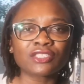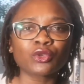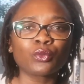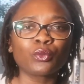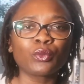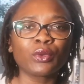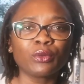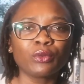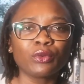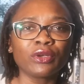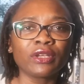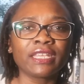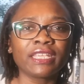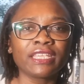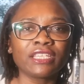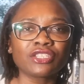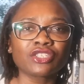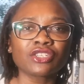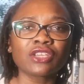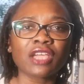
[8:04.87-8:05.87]
So we would
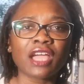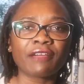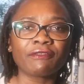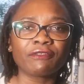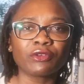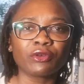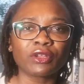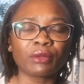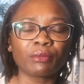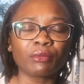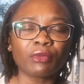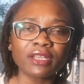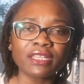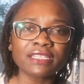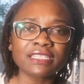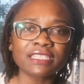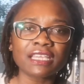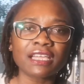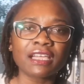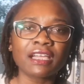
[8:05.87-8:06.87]
need to have you on a
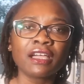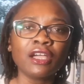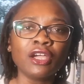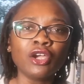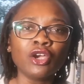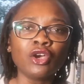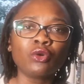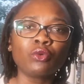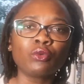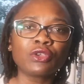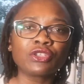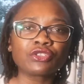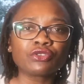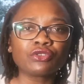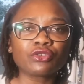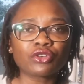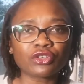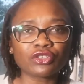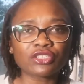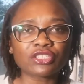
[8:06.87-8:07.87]
monitor, which
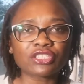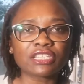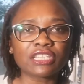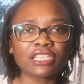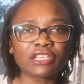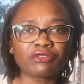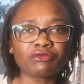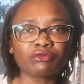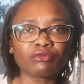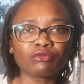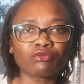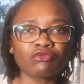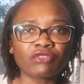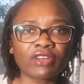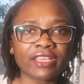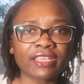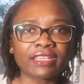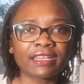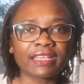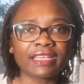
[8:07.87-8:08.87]
will constantly
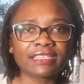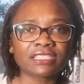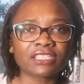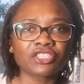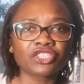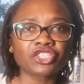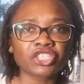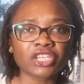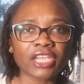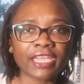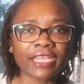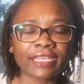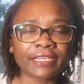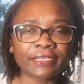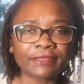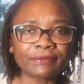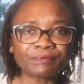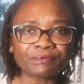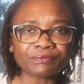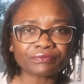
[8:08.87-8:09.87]
regulate and
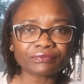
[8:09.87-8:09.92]
check